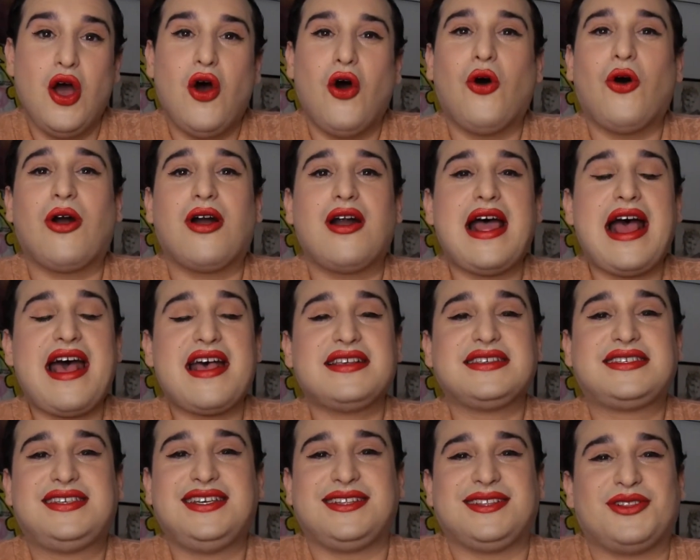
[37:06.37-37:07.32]
or
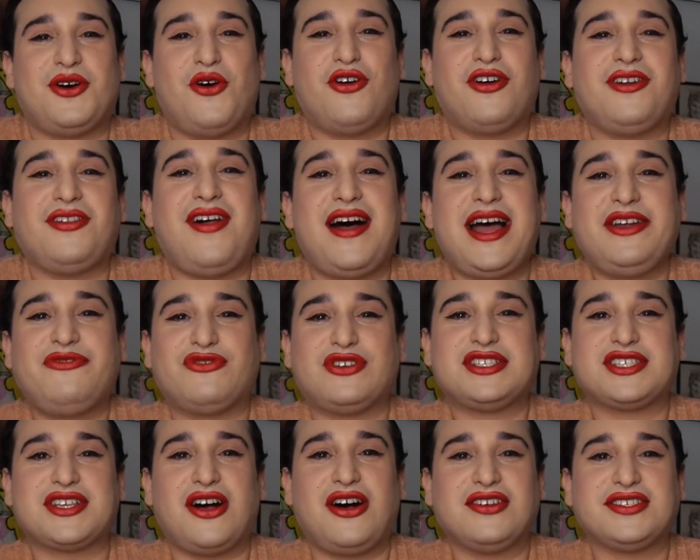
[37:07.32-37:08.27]
as Lorelai
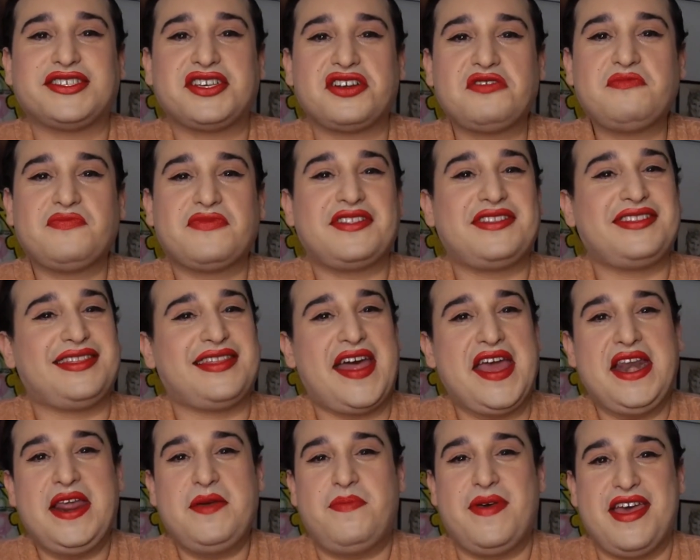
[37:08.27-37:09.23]
first calls her,
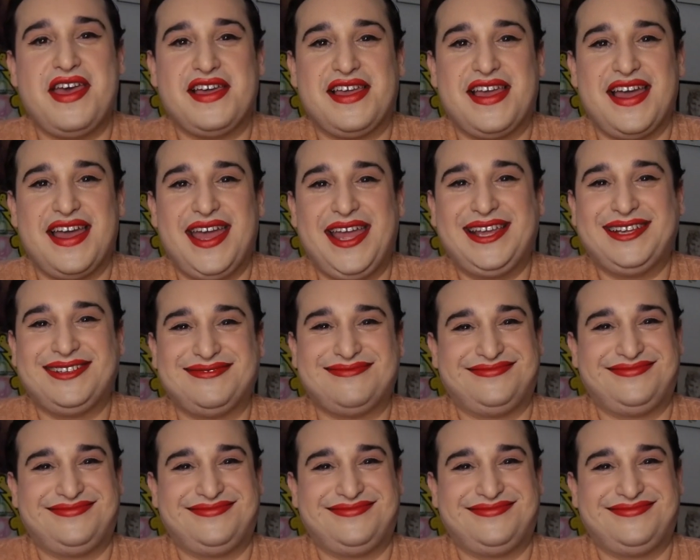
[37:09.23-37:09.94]
Lady Piggy.